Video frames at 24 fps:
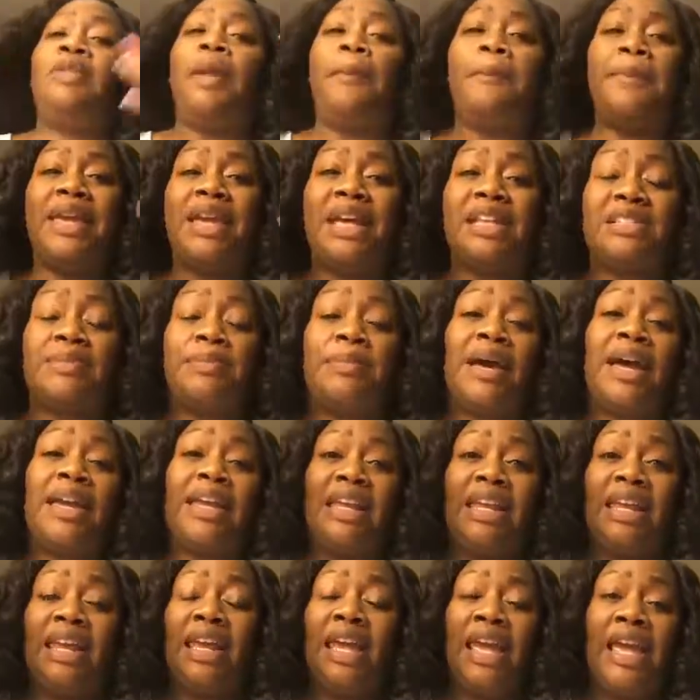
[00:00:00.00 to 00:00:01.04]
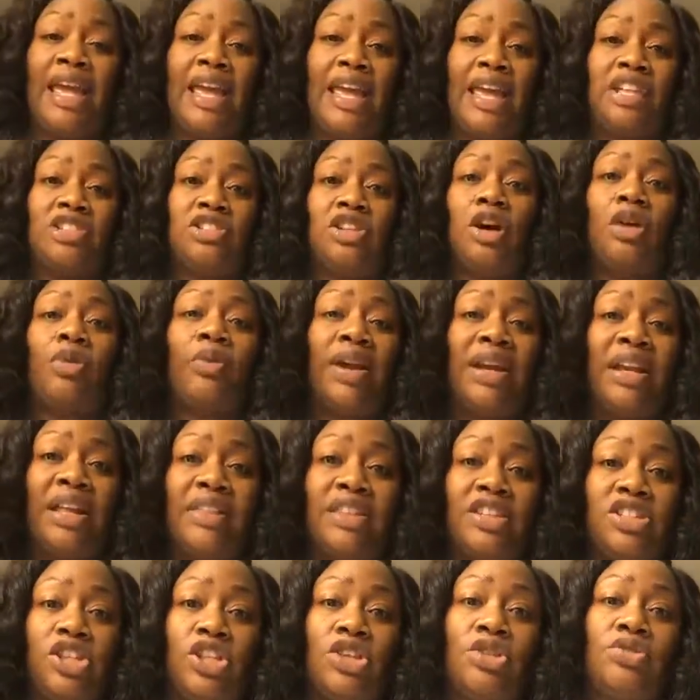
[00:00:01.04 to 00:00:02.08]
because money is already
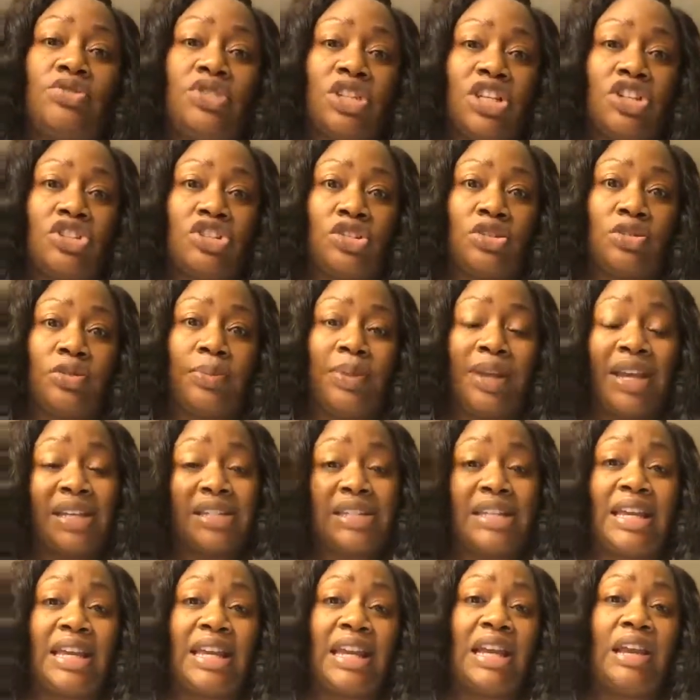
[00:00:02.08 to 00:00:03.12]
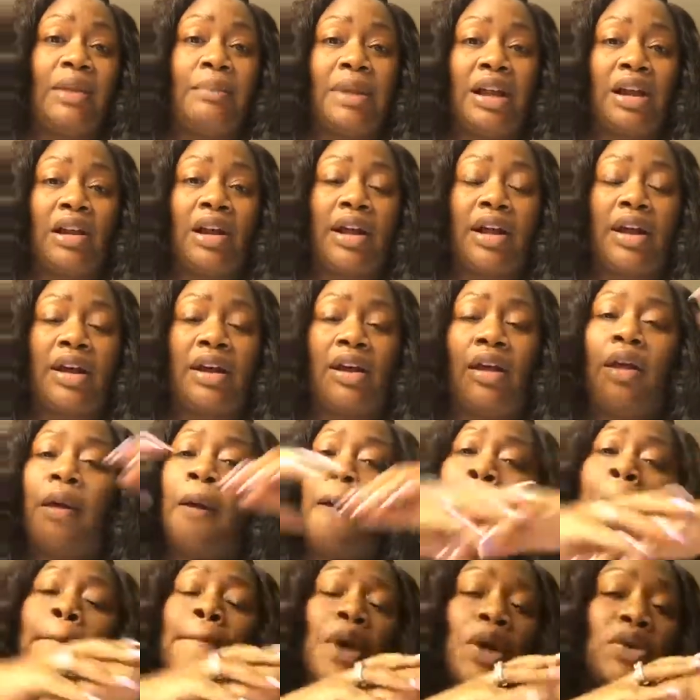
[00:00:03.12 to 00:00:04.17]
this huge issue. Because again, in America,
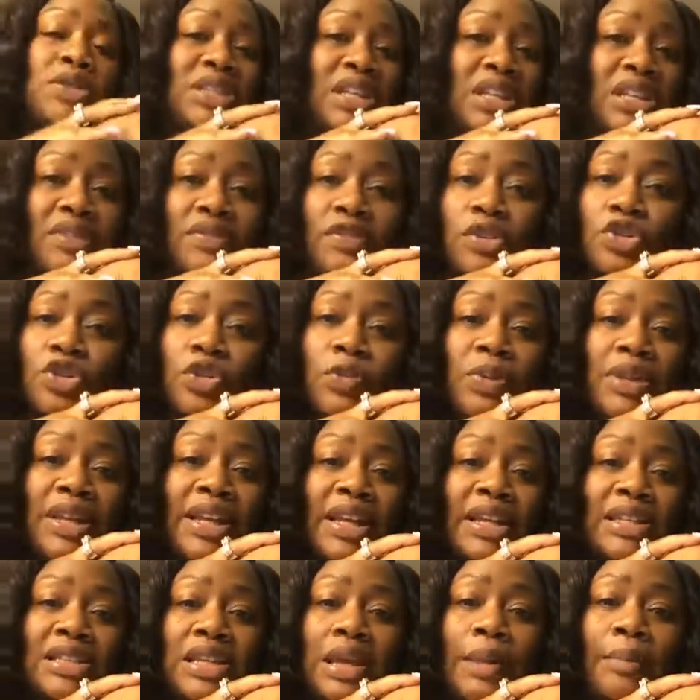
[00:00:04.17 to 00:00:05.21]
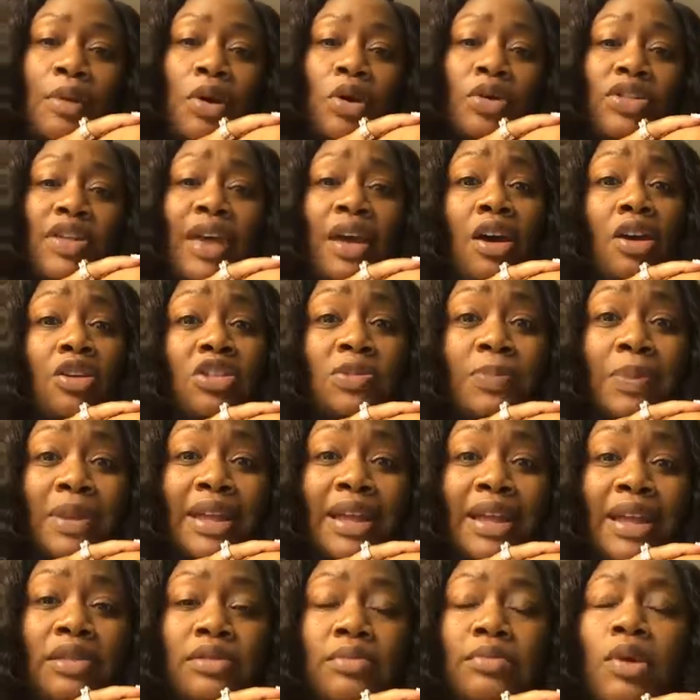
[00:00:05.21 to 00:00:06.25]
most individual plans and most
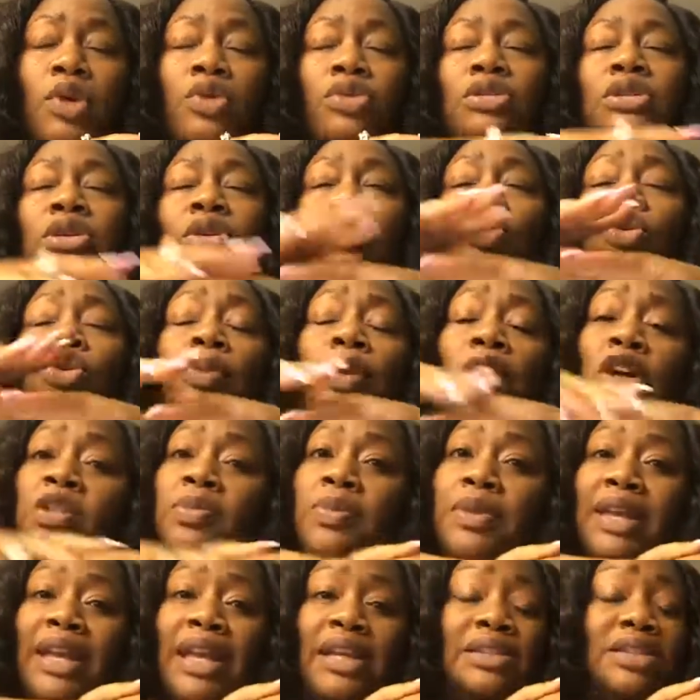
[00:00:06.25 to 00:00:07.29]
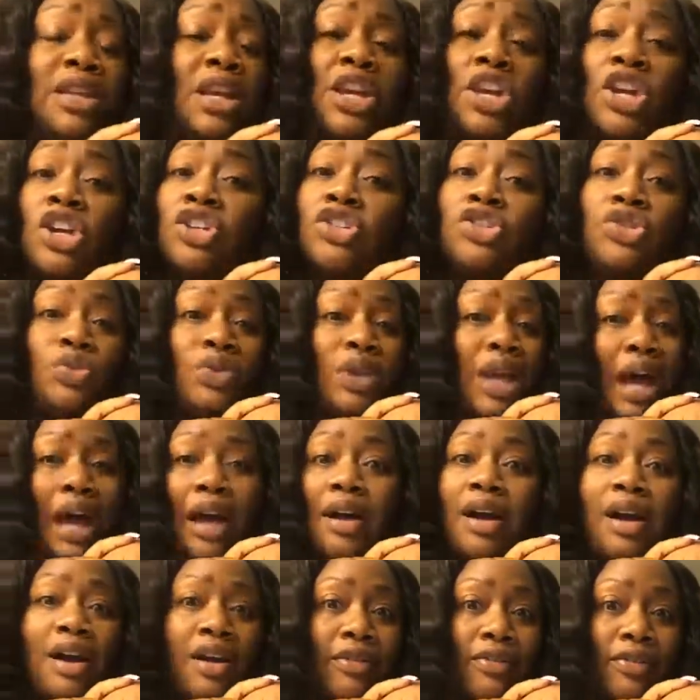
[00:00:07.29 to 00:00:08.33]
group health plans do
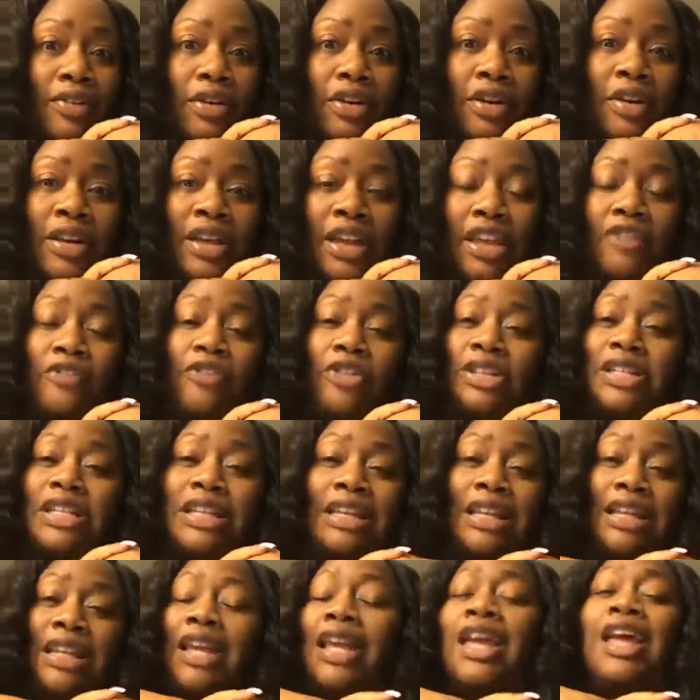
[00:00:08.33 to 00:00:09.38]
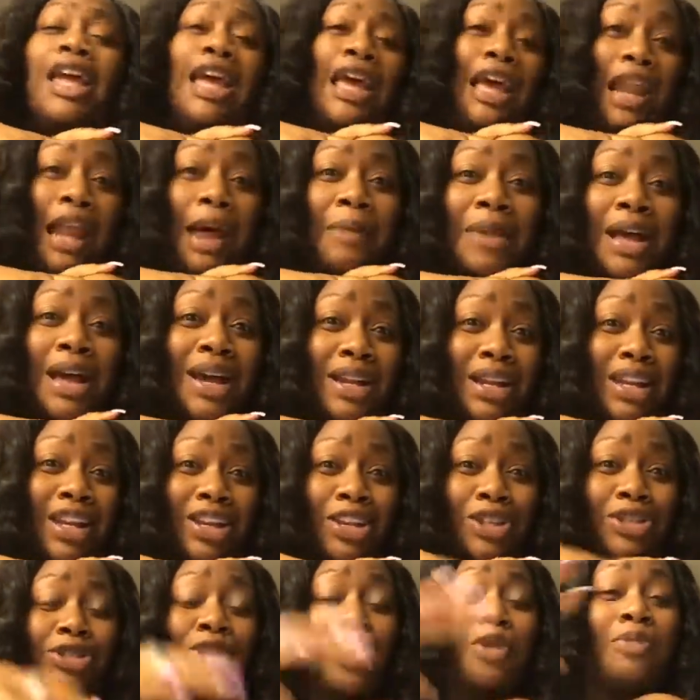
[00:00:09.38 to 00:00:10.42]
not cover infertility. And I'm not going to
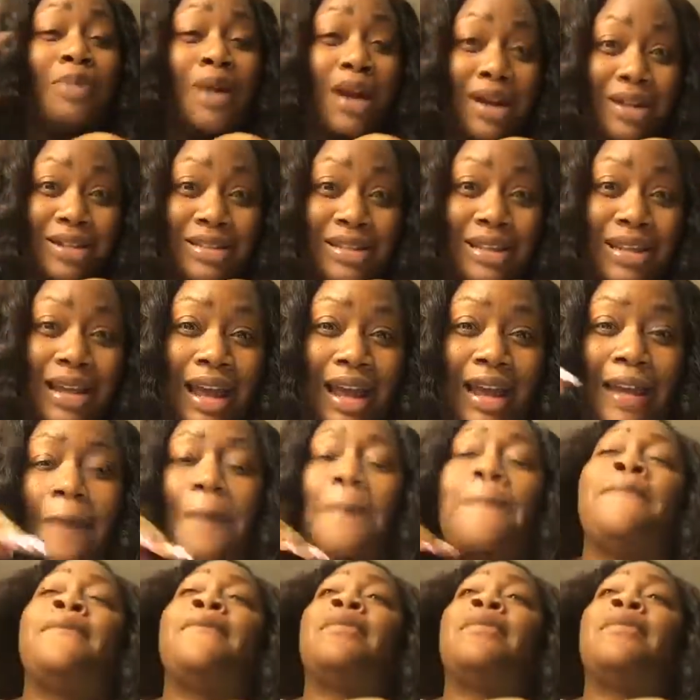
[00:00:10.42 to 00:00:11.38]
get a soapbox tonight,